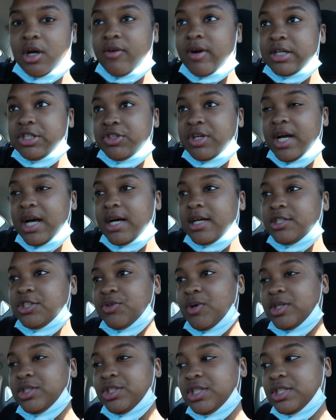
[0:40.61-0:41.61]
All right, you guys,
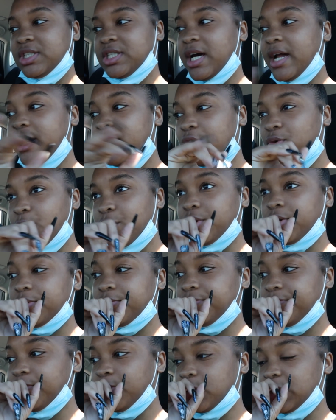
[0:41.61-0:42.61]
so I just got an order
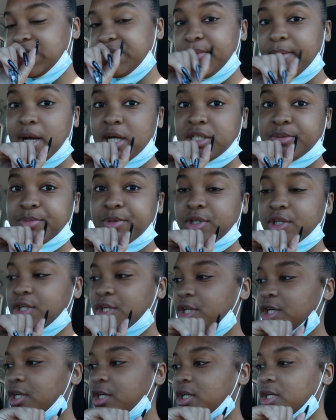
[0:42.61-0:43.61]
for
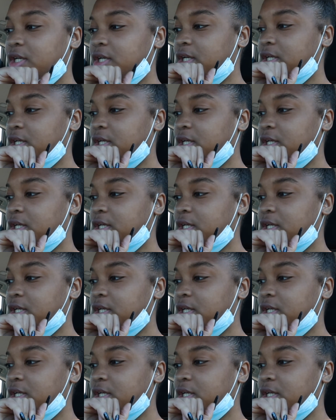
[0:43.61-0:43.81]
Smashburger.